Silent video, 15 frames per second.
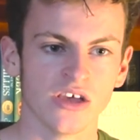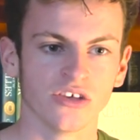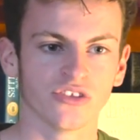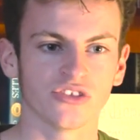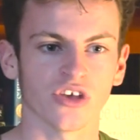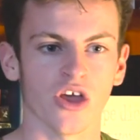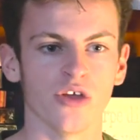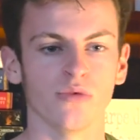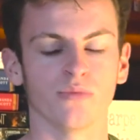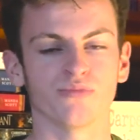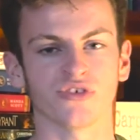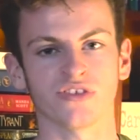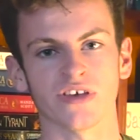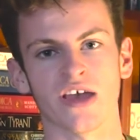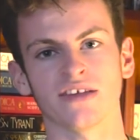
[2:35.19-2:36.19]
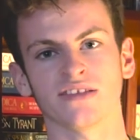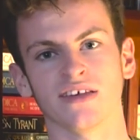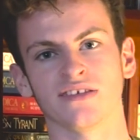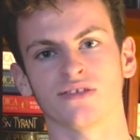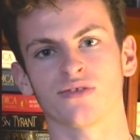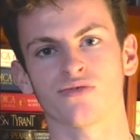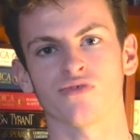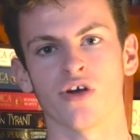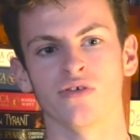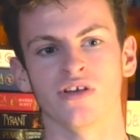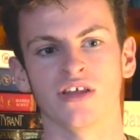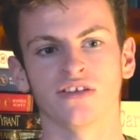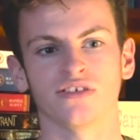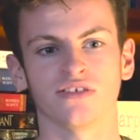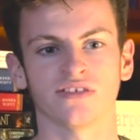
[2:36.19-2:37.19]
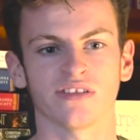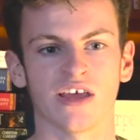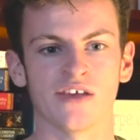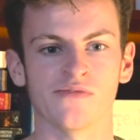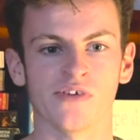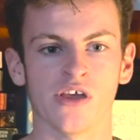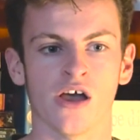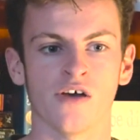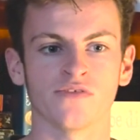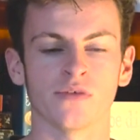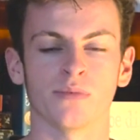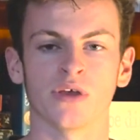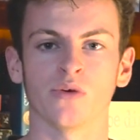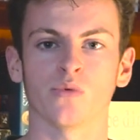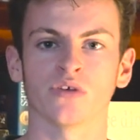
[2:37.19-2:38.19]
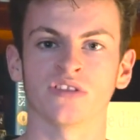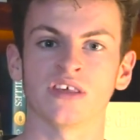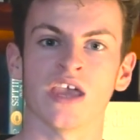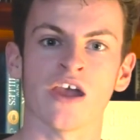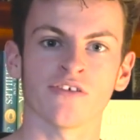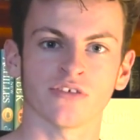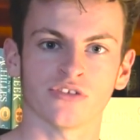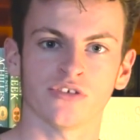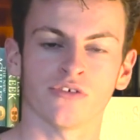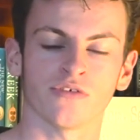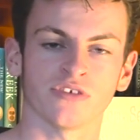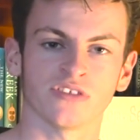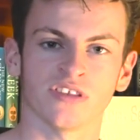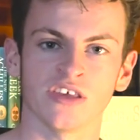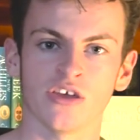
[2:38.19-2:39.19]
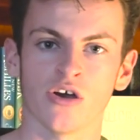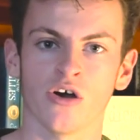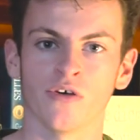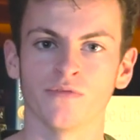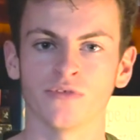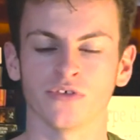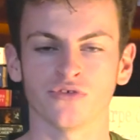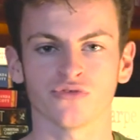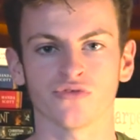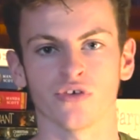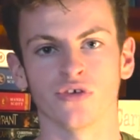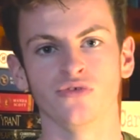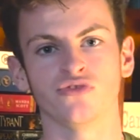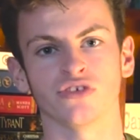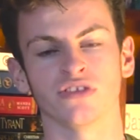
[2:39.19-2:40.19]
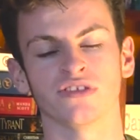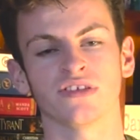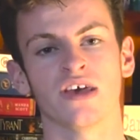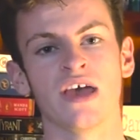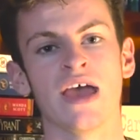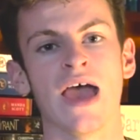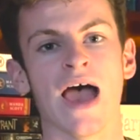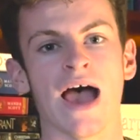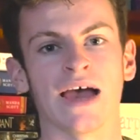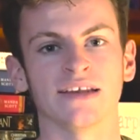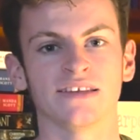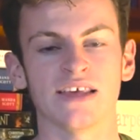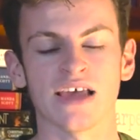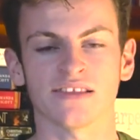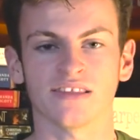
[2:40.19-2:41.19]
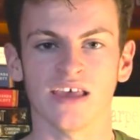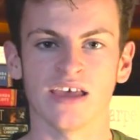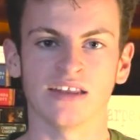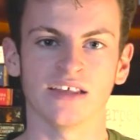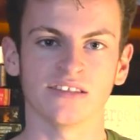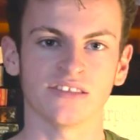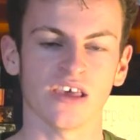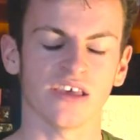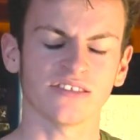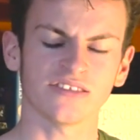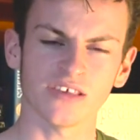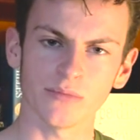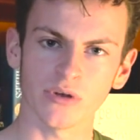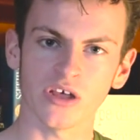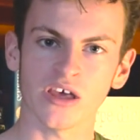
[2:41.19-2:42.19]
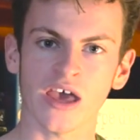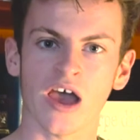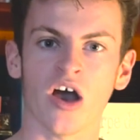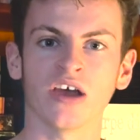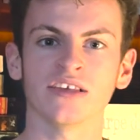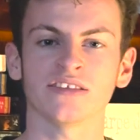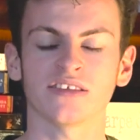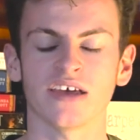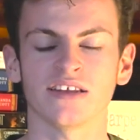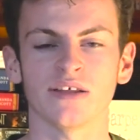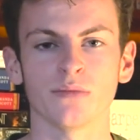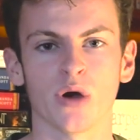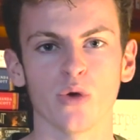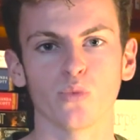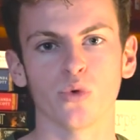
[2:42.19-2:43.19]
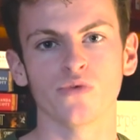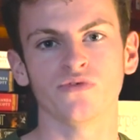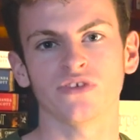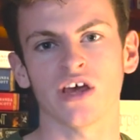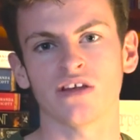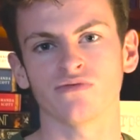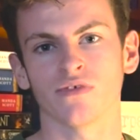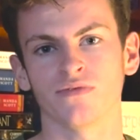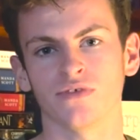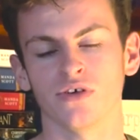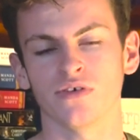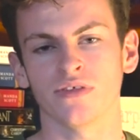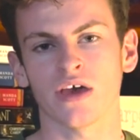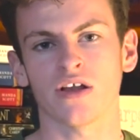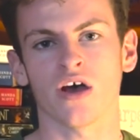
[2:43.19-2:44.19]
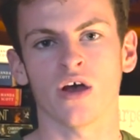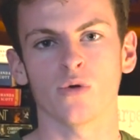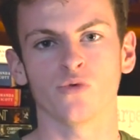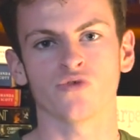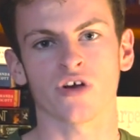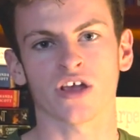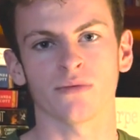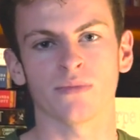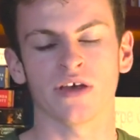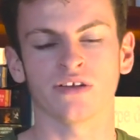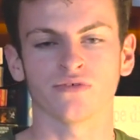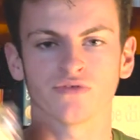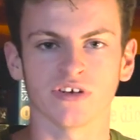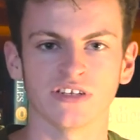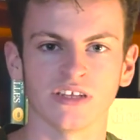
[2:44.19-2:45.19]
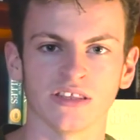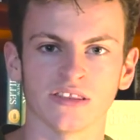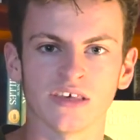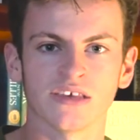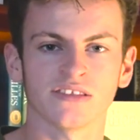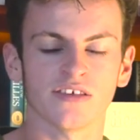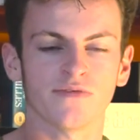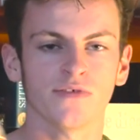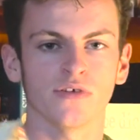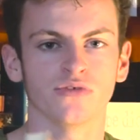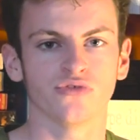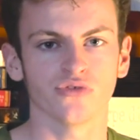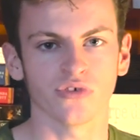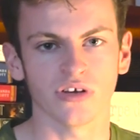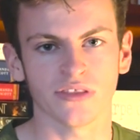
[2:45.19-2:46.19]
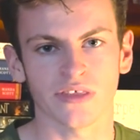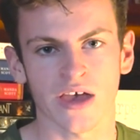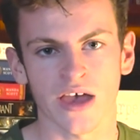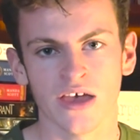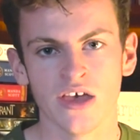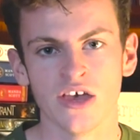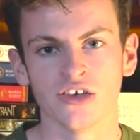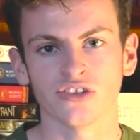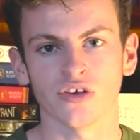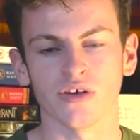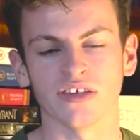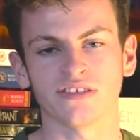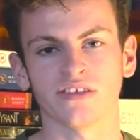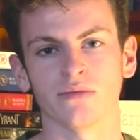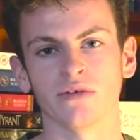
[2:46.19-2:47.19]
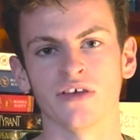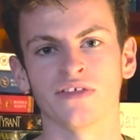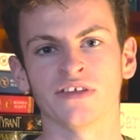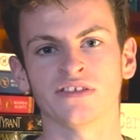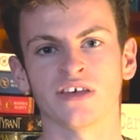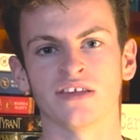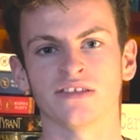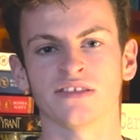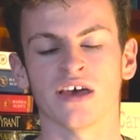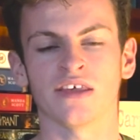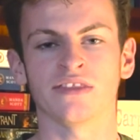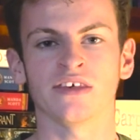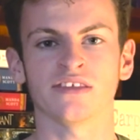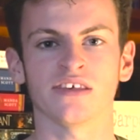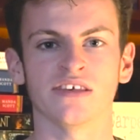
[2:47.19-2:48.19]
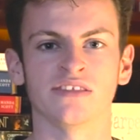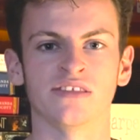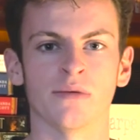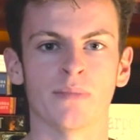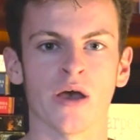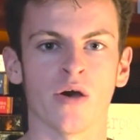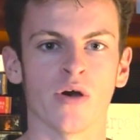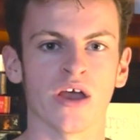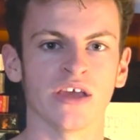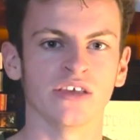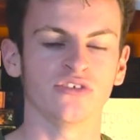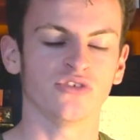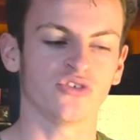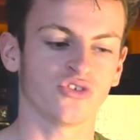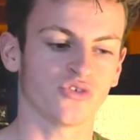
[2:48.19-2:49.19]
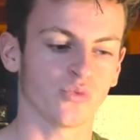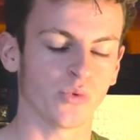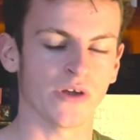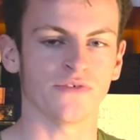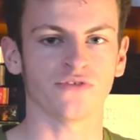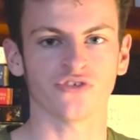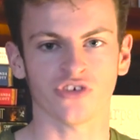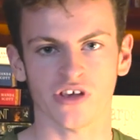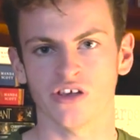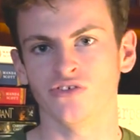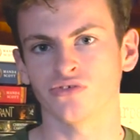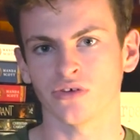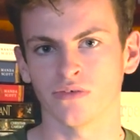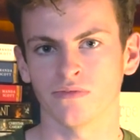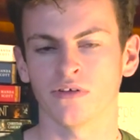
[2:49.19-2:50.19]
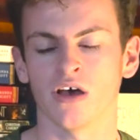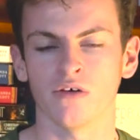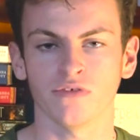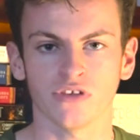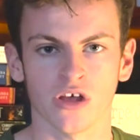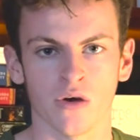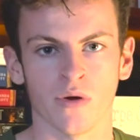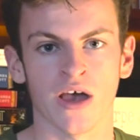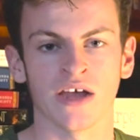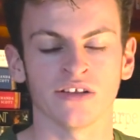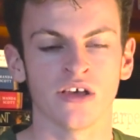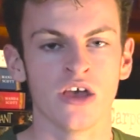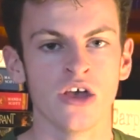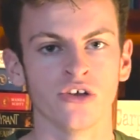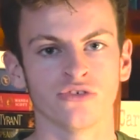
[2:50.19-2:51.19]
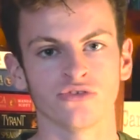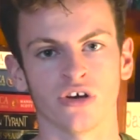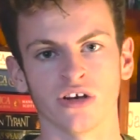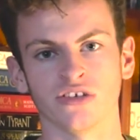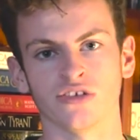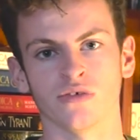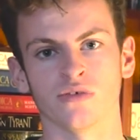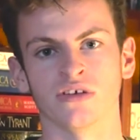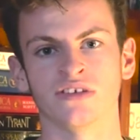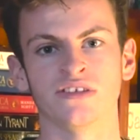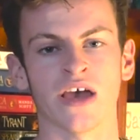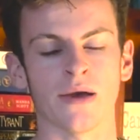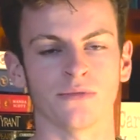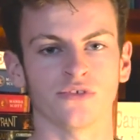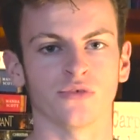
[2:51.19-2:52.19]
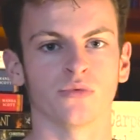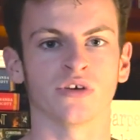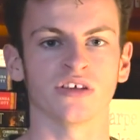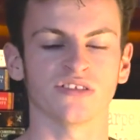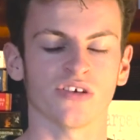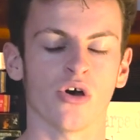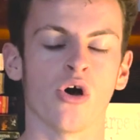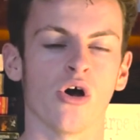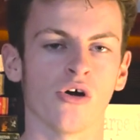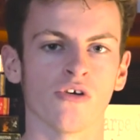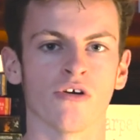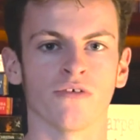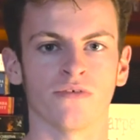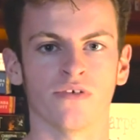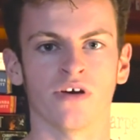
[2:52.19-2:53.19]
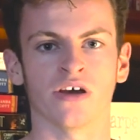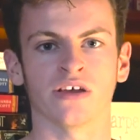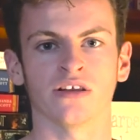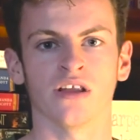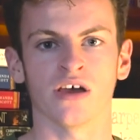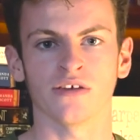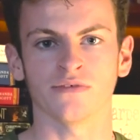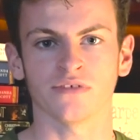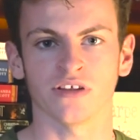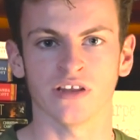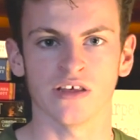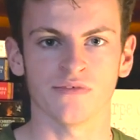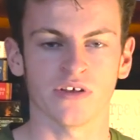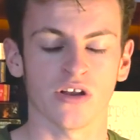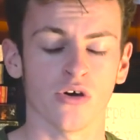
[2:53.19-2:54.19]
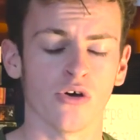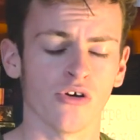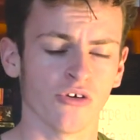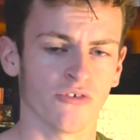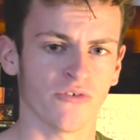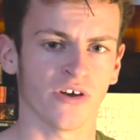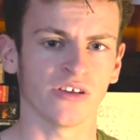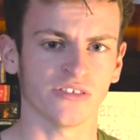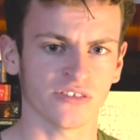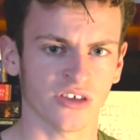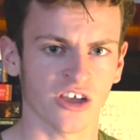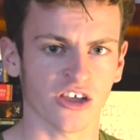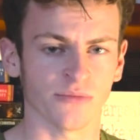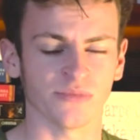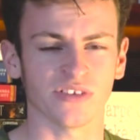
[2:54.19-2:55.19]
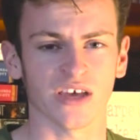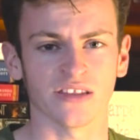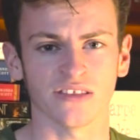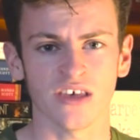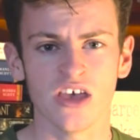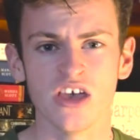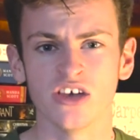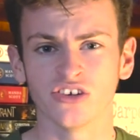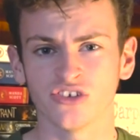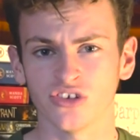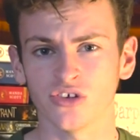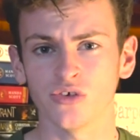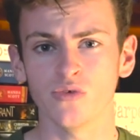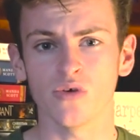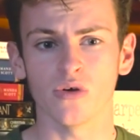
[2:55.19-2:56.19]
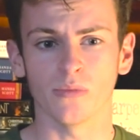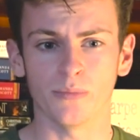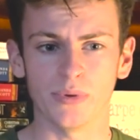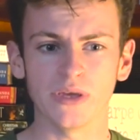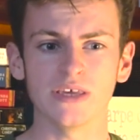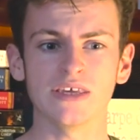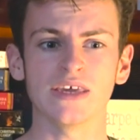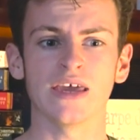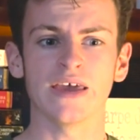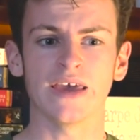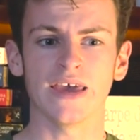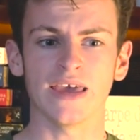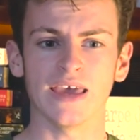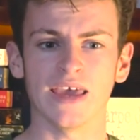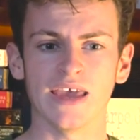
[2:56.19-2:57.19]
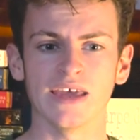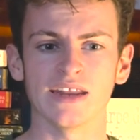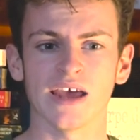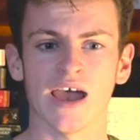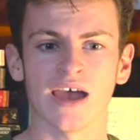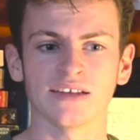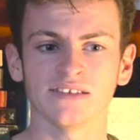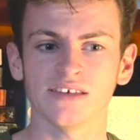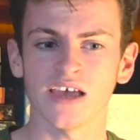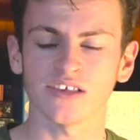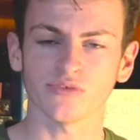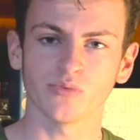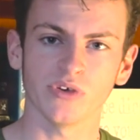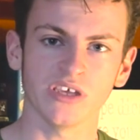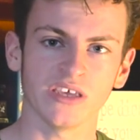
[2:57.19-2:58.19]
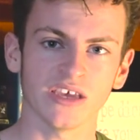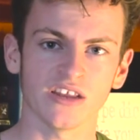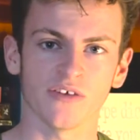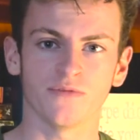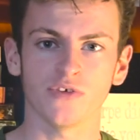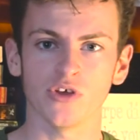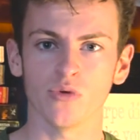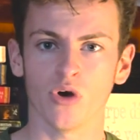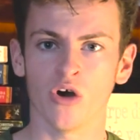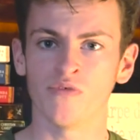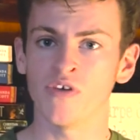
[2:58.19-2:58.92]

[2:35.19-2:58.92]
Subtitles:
So Briseis is thrown into slavery after being one of the aristocracy of the Trojans, and yes, it is similar. I said in my Wolf Den review that I would recommend reading this if you enjoyed that. So it's similar in the sense that this is about a swift change of lifestyle and trying to adapt to what is a horrifying life to live and a horrifying circumstance to be in. And yes, we get a view of